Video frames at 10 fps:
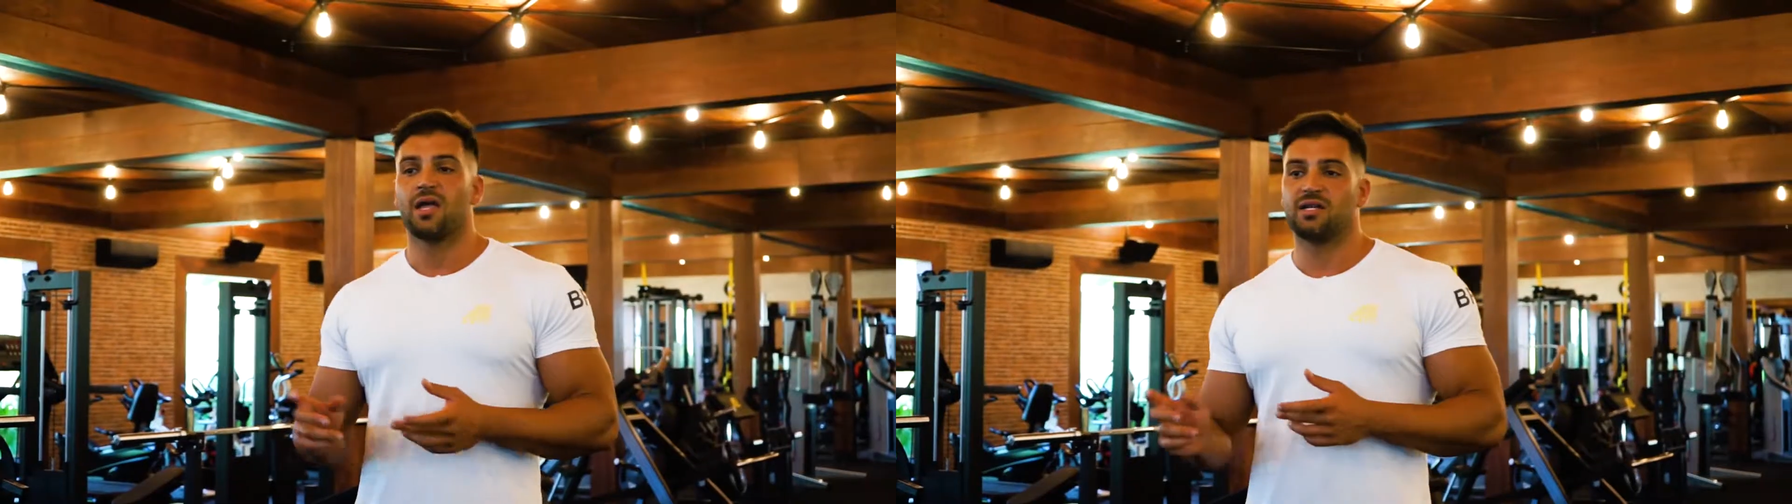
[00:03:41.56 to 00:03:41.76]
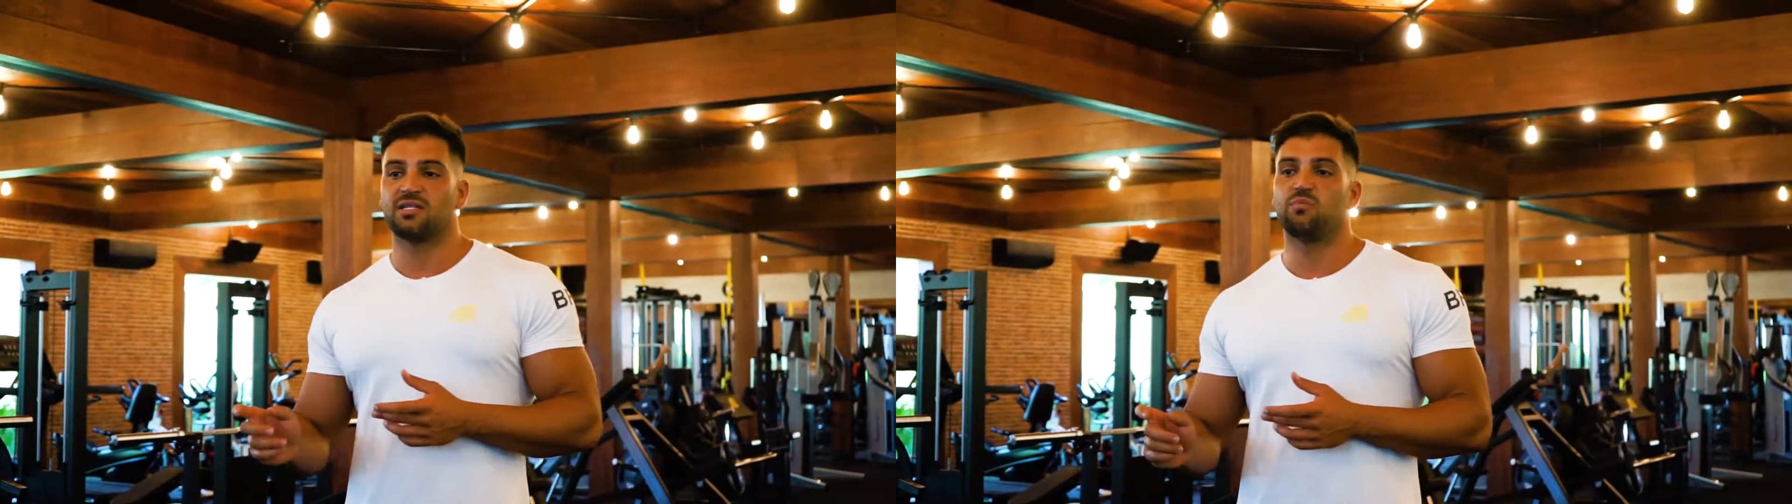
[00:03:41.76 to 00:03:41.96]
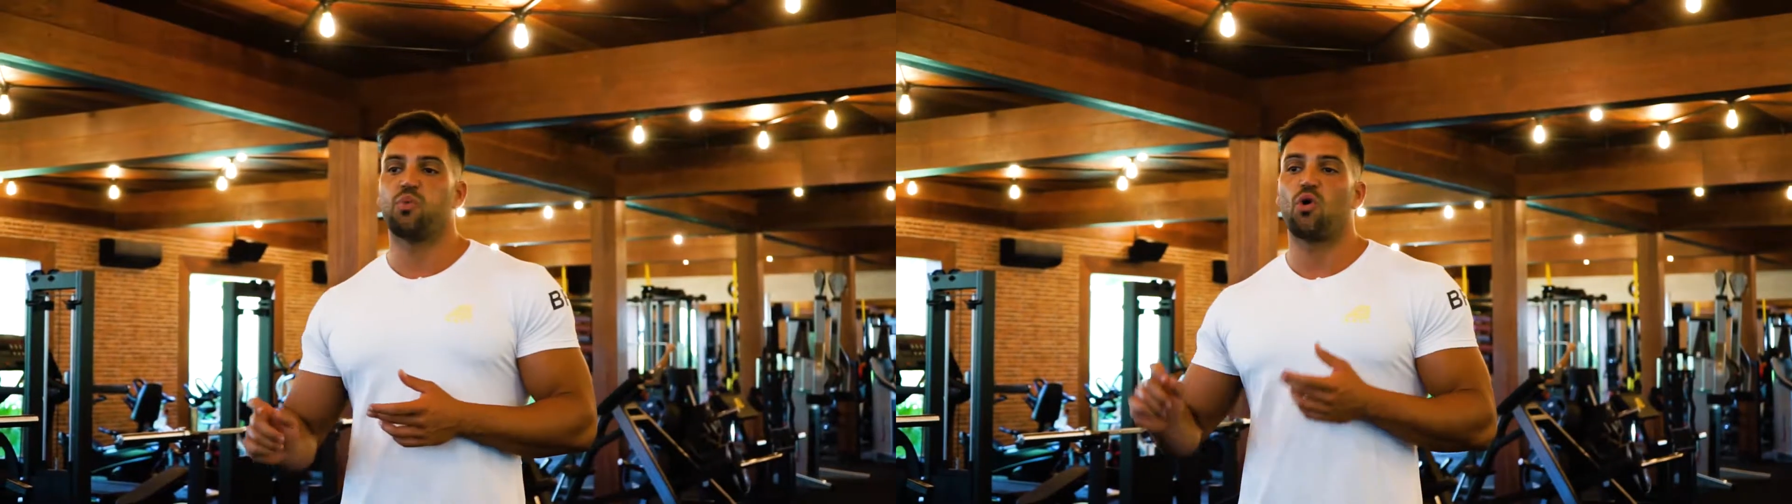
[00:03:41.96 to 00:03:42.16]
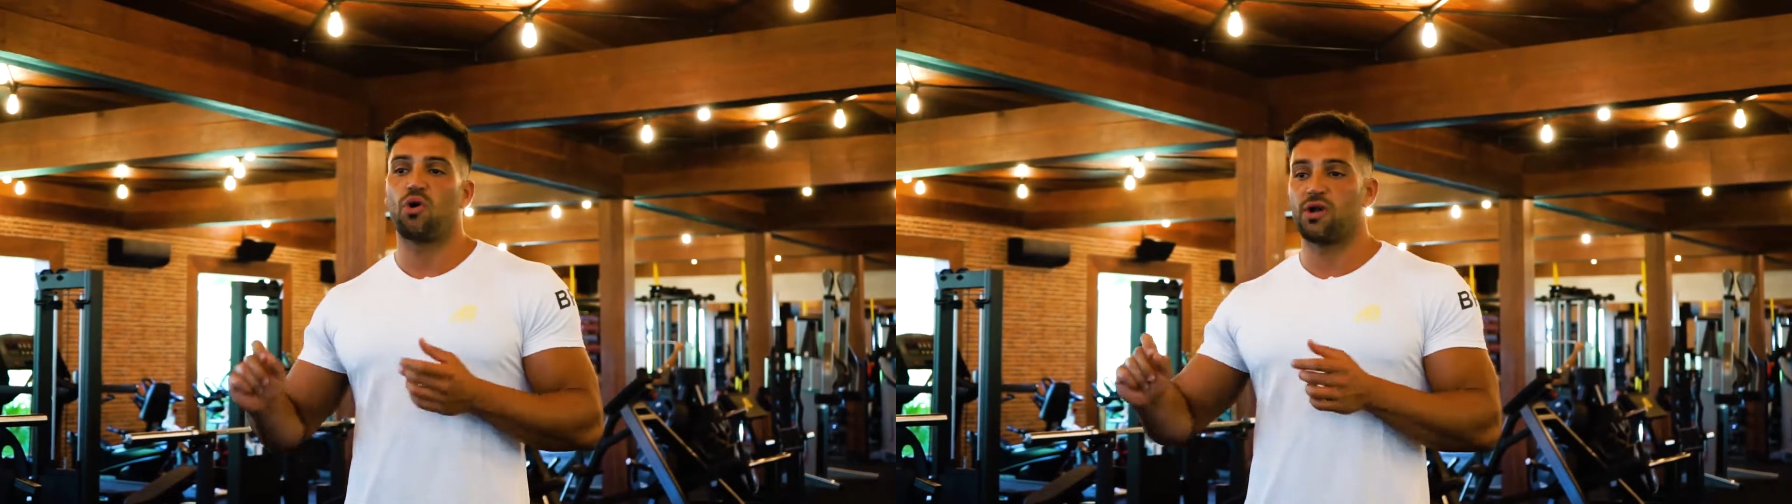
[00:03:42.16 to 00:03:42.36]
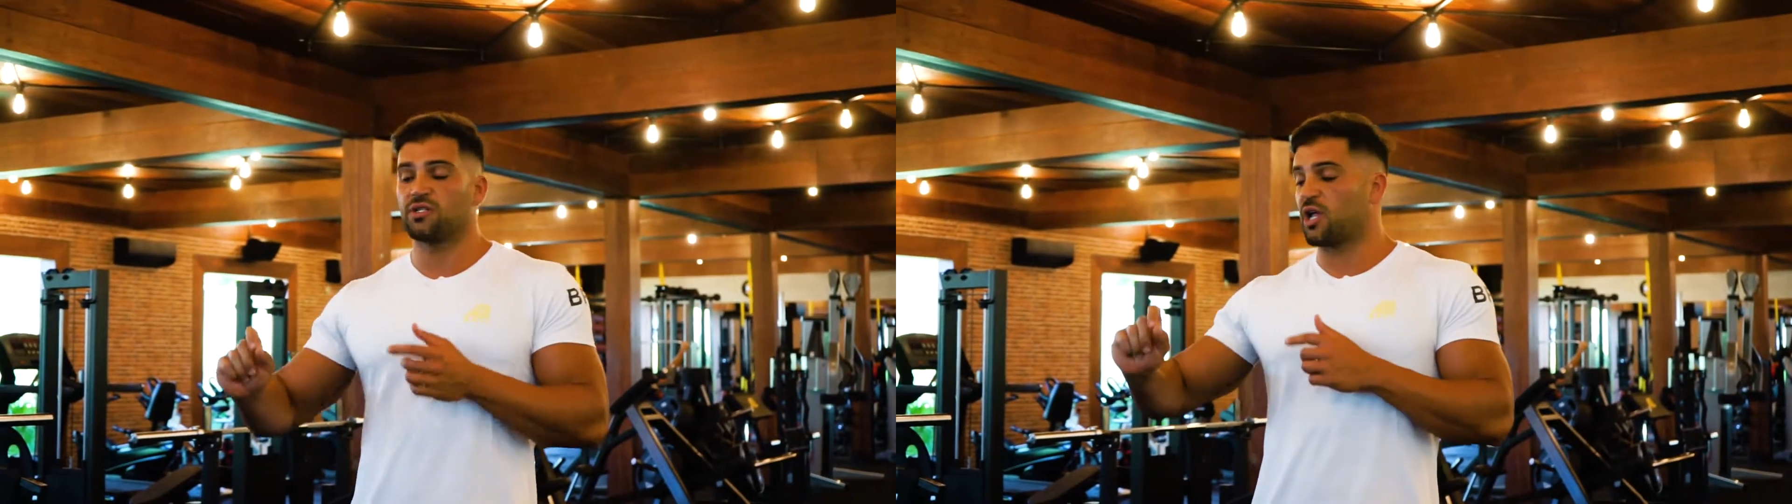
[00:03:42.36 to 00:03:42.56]
it is
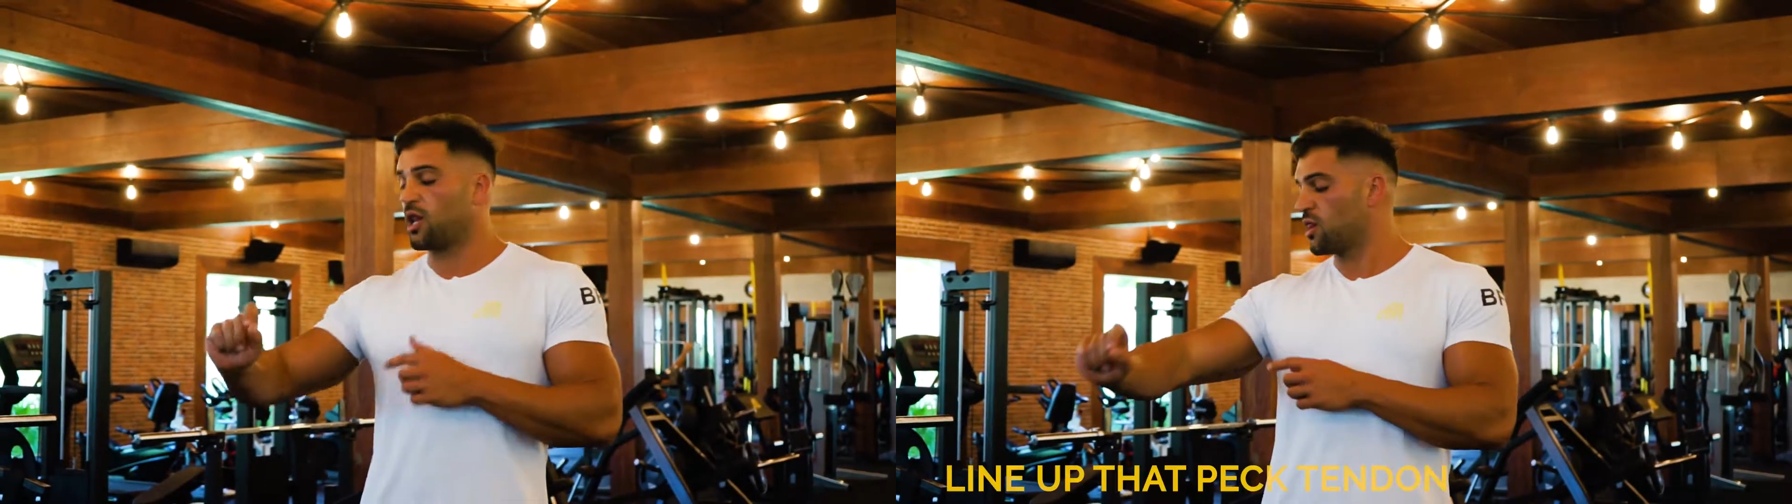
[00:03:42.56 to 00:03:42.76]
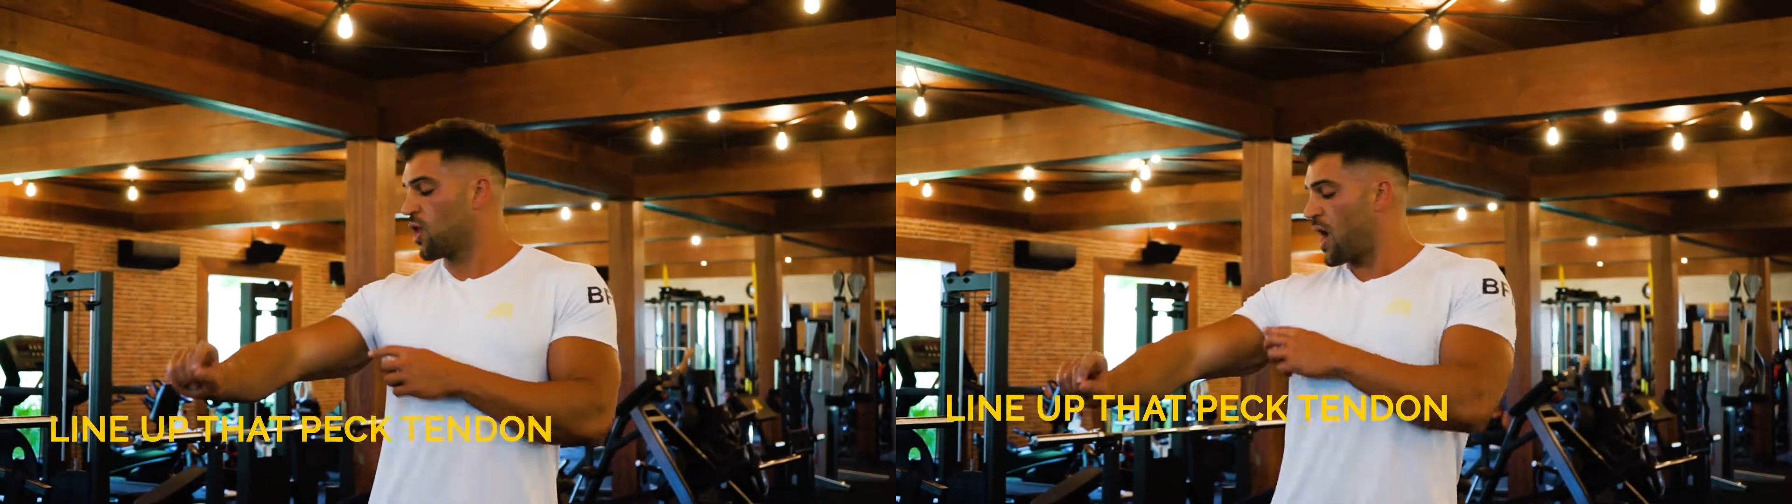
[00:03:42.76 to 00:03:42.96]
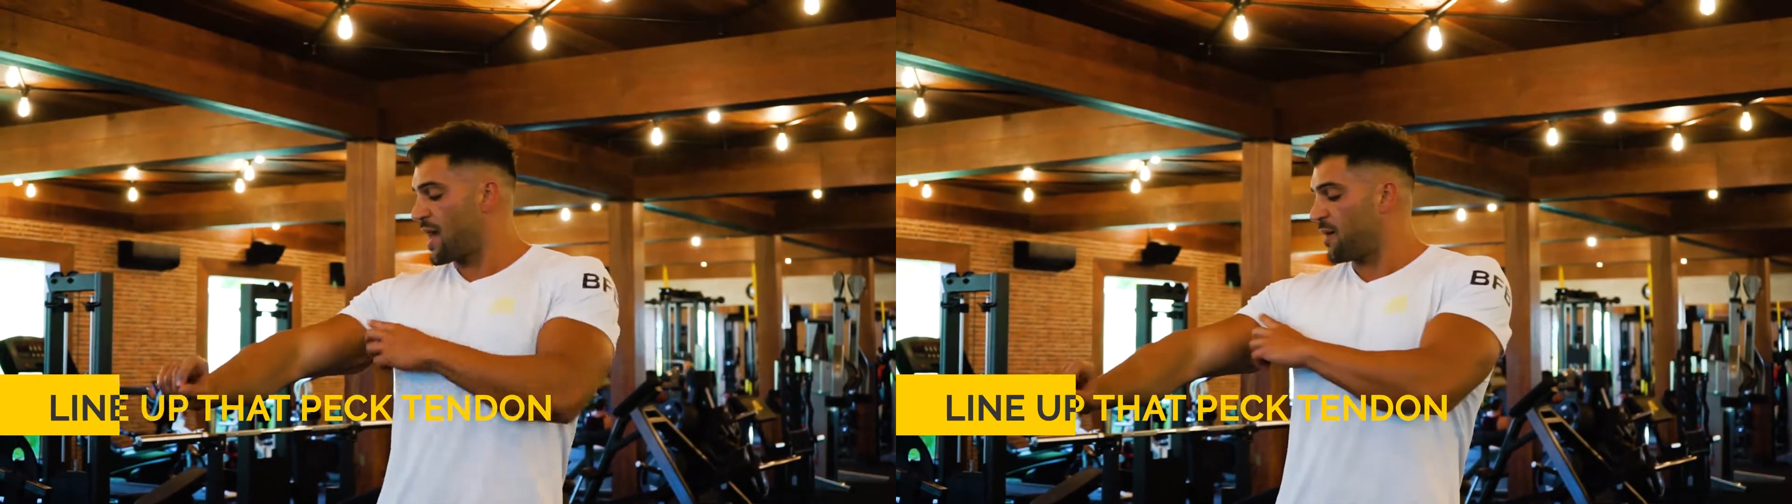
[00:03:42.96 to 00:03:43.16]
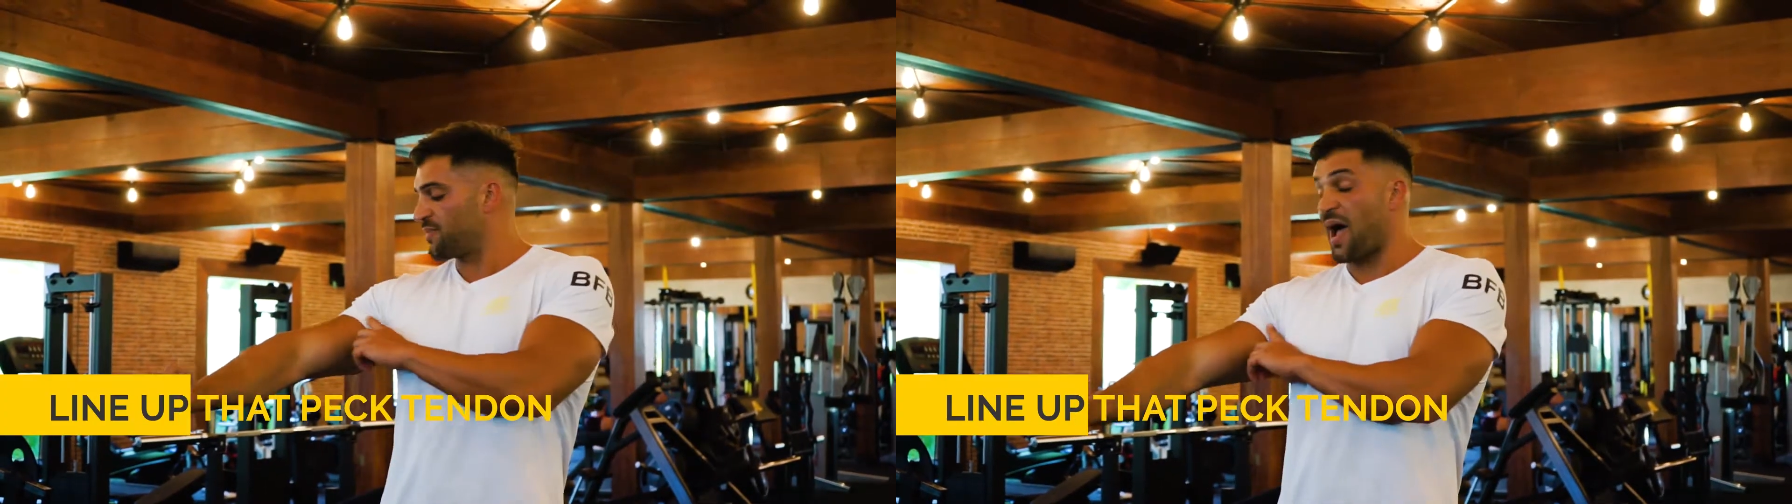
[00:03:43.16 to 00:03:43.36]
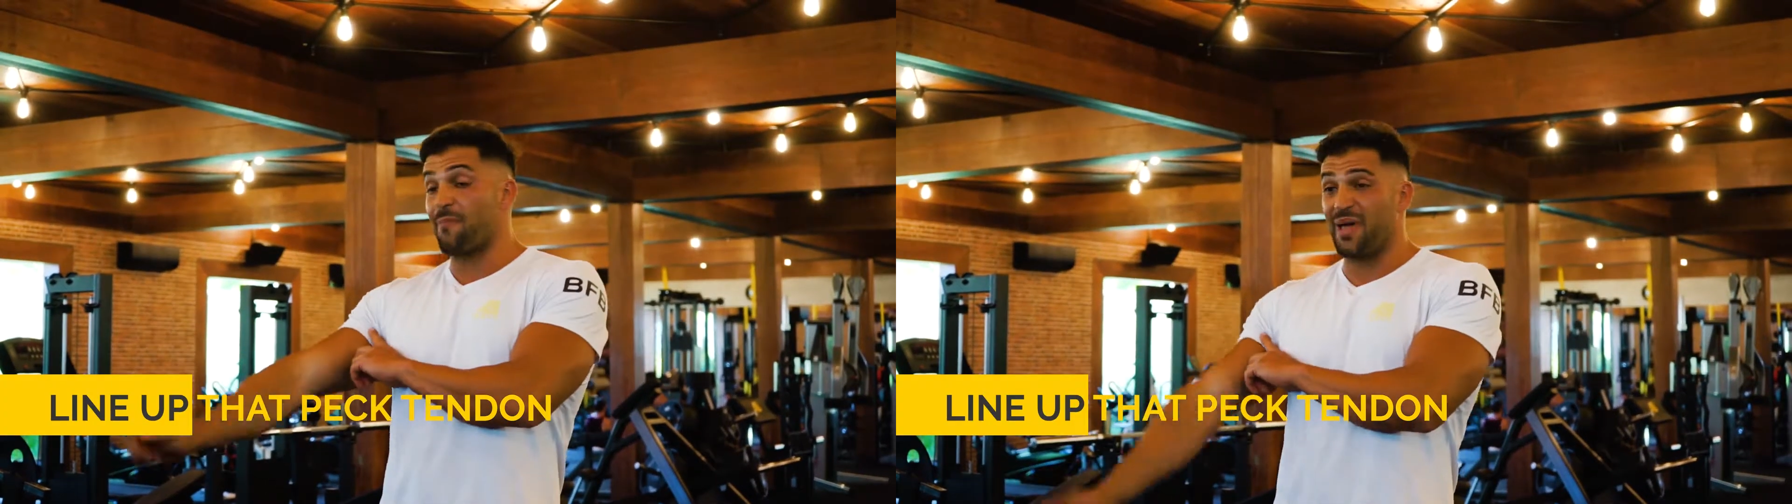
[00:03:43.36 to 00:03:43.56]
important to line up that